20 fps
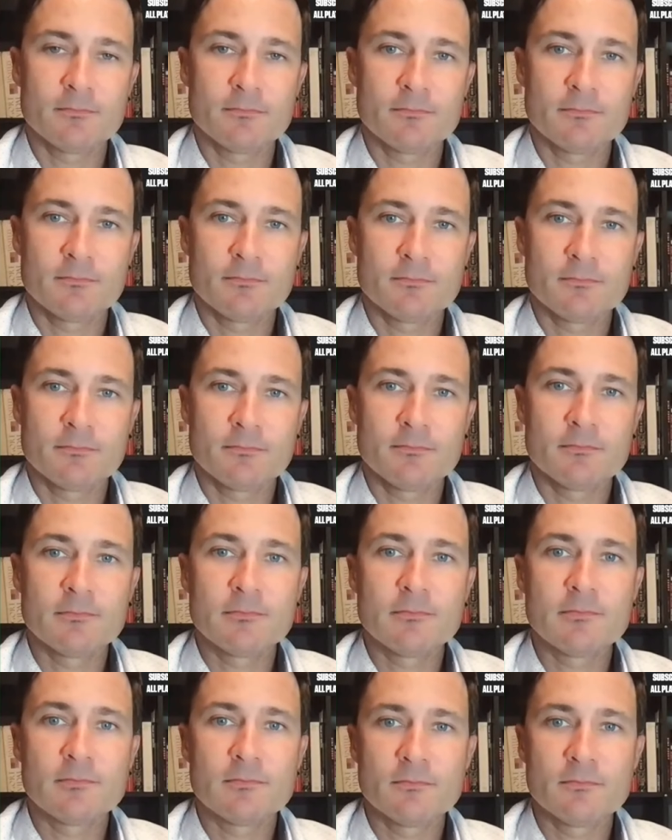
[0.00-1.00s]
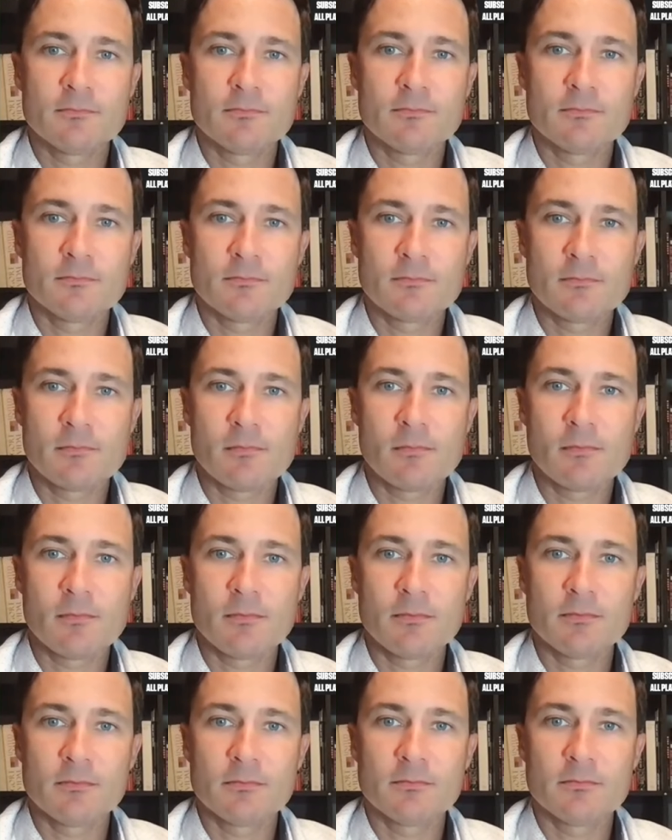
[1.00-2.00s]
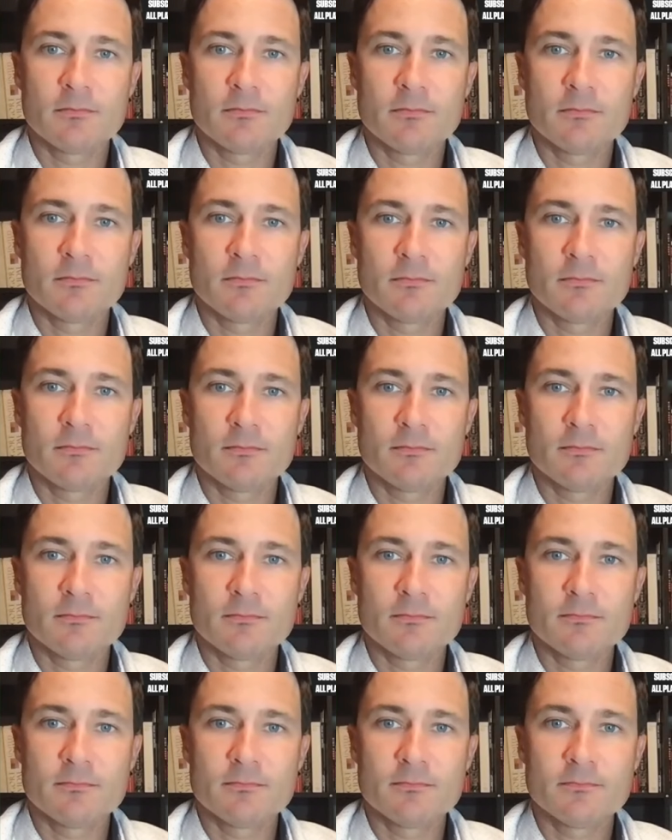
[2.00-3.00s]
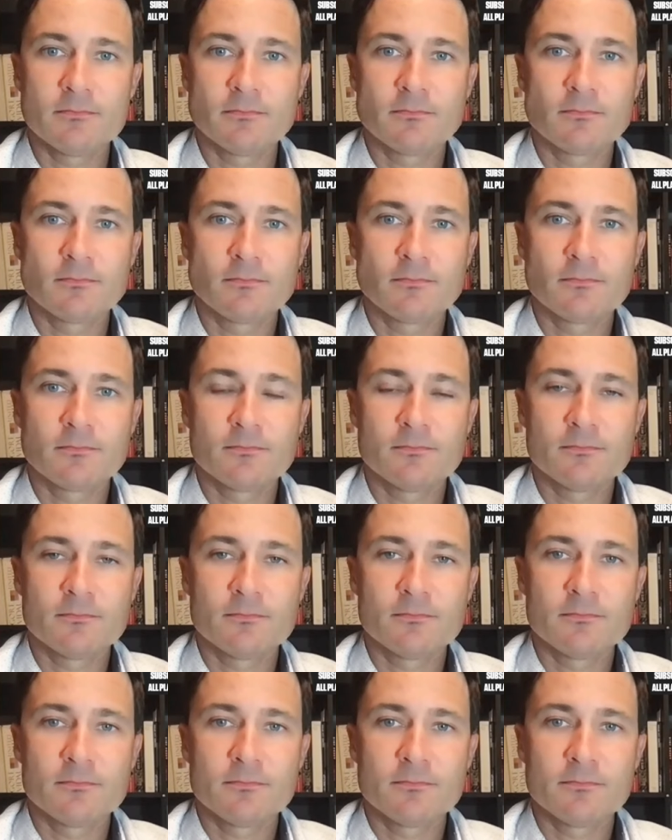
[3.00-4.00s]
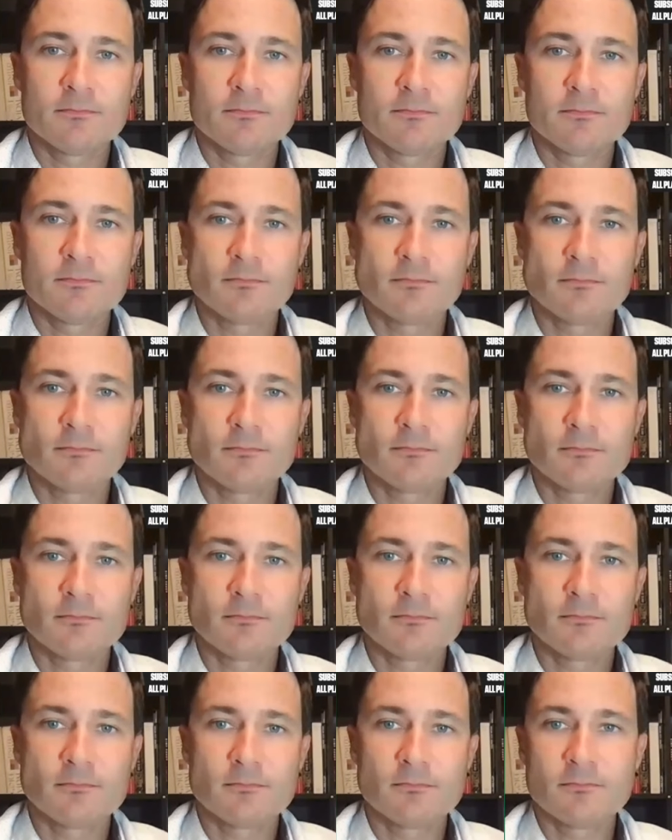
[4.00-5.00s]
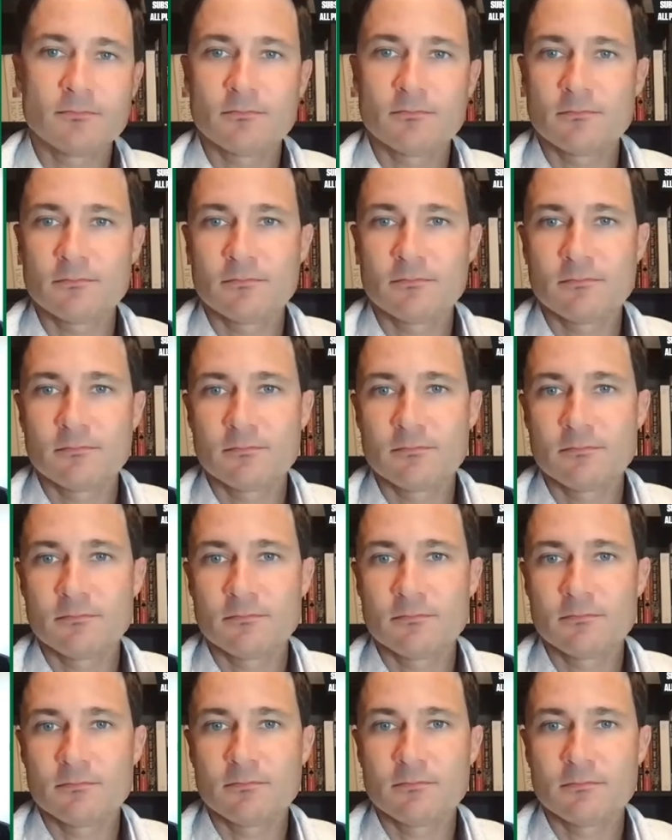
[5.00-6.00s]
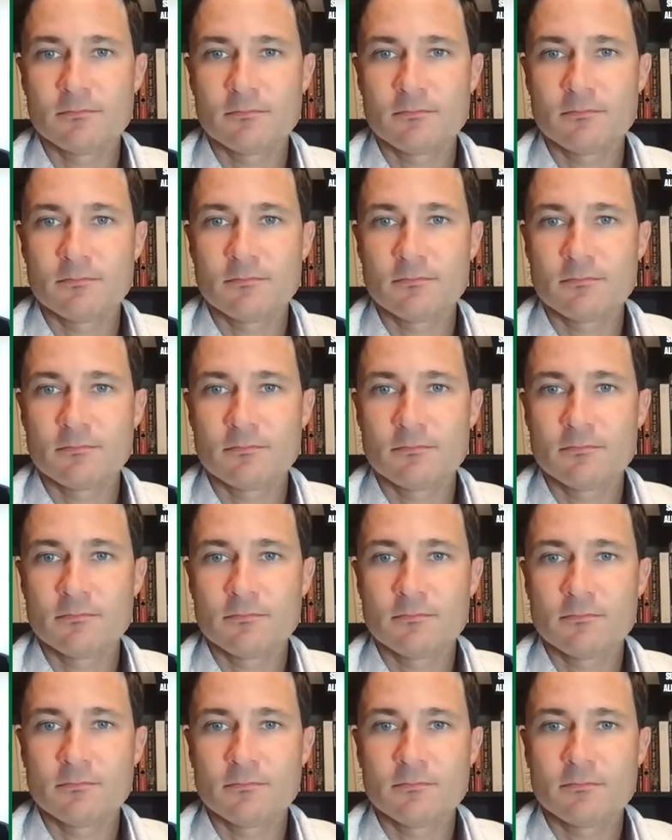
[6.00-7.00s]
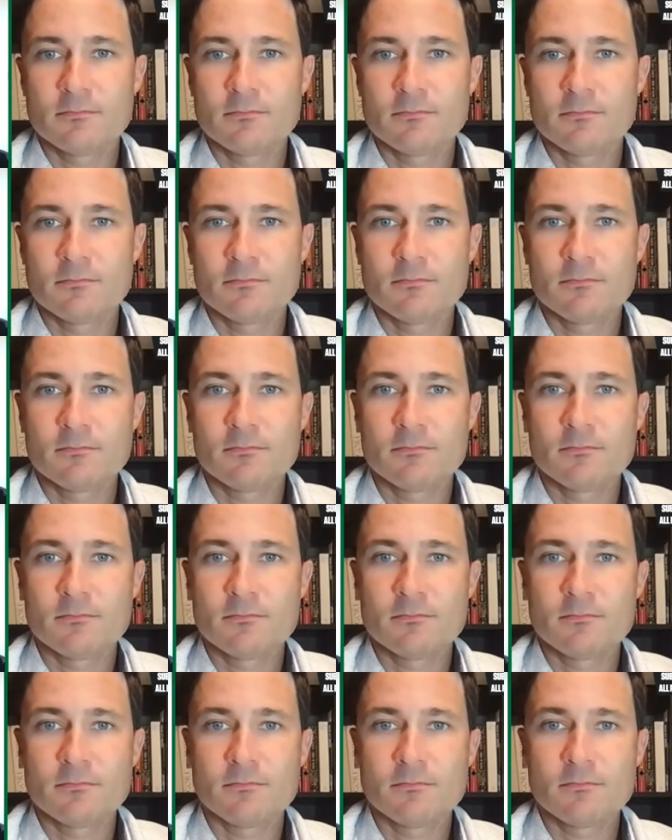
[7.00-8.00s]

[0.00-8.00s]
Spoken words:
(not speaking)